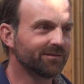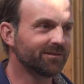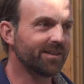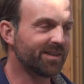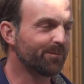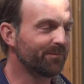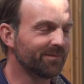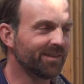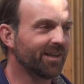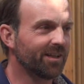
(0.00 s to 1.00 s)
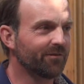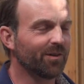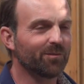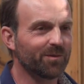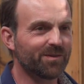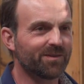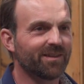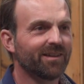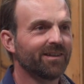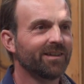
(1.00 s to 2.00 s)
they kind of almost,
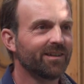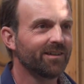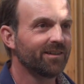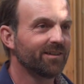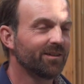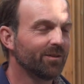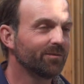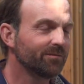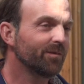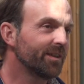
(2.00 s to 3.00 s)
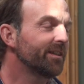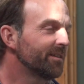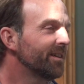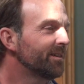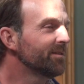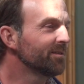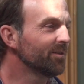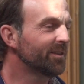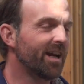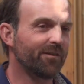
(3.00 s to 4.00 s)
they
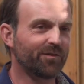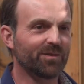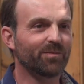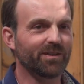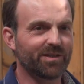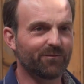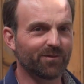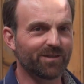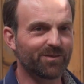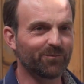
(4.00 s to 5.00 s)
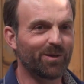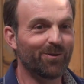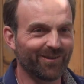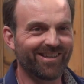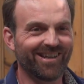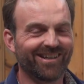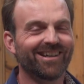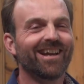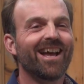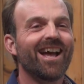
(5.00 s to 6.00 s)
looked after the place for us when we weren't there.
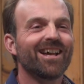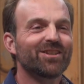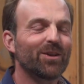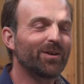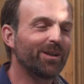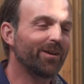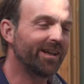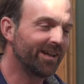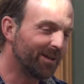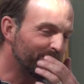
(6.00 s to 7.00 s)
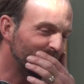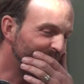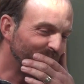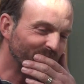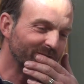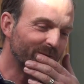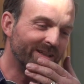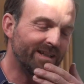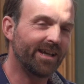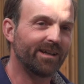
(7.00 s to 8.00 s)
So anyway,
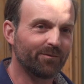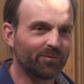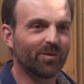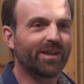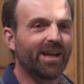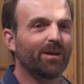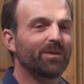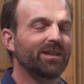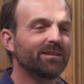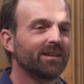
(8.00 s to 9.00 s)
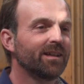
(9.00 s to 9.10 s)
one day when we were camping,